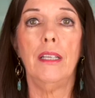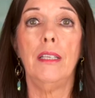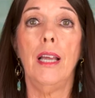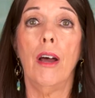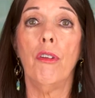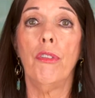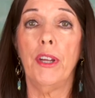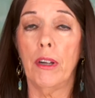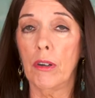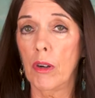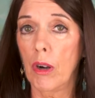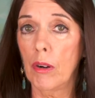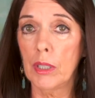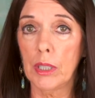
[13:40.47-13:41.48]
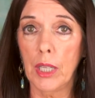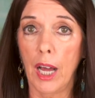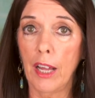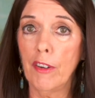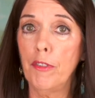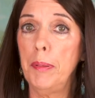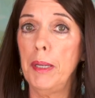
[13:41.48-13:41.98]
Now, there are a
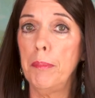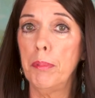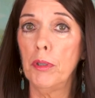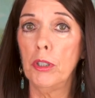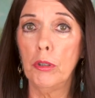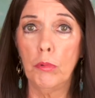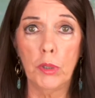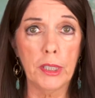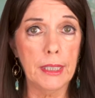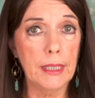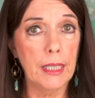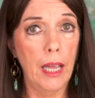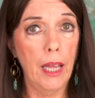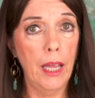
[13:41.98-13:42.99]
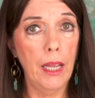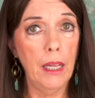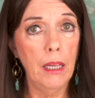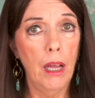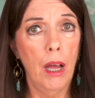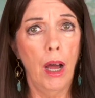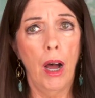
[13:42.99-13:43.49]
lot of people who will say,
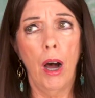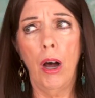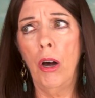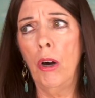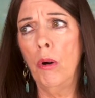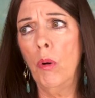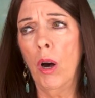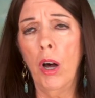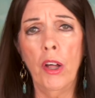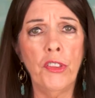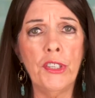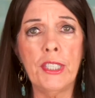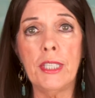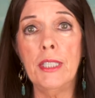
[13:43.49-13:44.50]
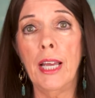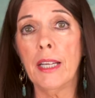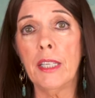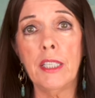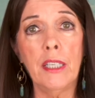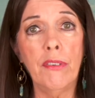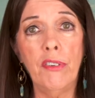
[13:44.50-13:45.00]
oh, all this
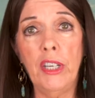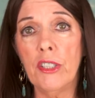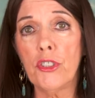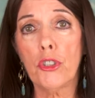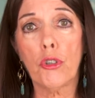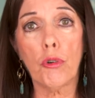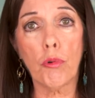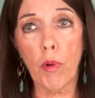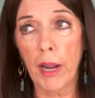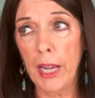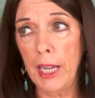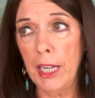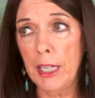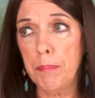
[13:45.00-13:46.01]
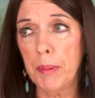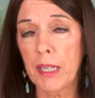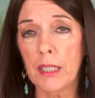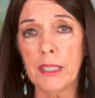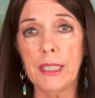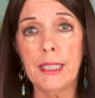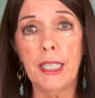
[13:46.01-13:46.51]
negativity is great
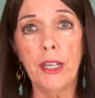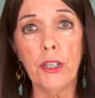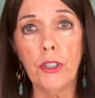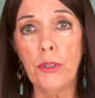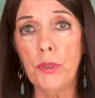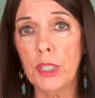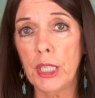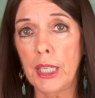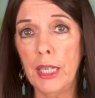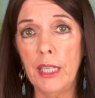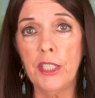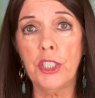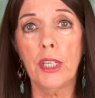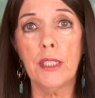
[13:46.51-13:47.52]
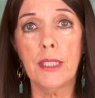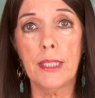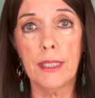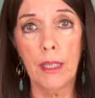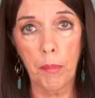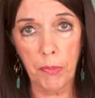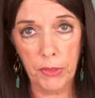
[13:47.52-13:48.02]
because it's here to teach us
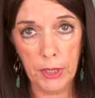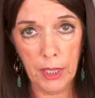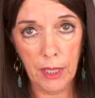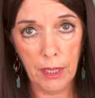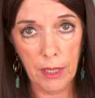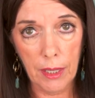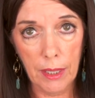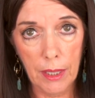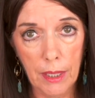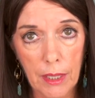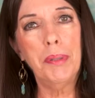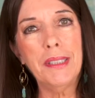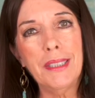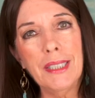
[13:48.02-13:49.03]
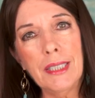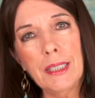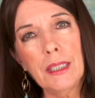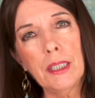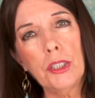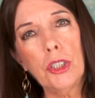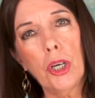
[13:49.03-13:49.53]
something. But this
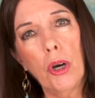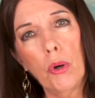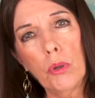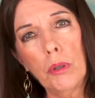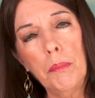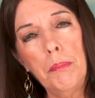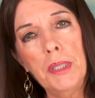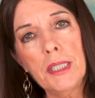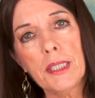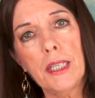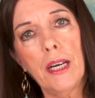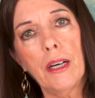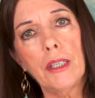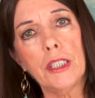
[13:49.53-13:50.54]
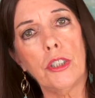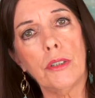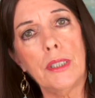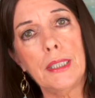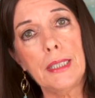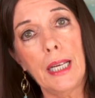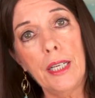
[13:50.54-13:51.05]
is a total
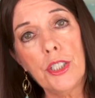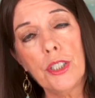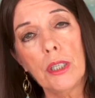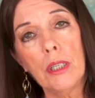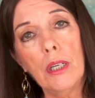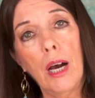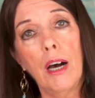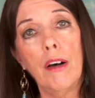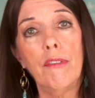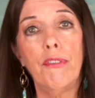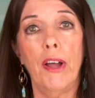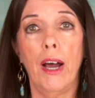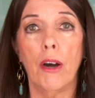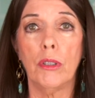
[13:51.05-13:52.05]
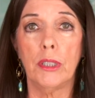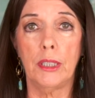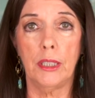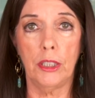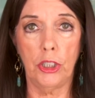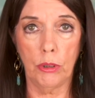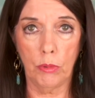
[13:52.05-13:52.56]
mischaracterization of our
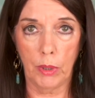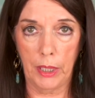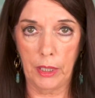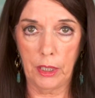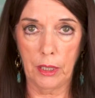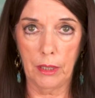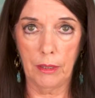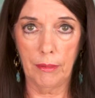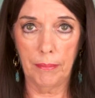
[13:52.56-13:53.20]
situation.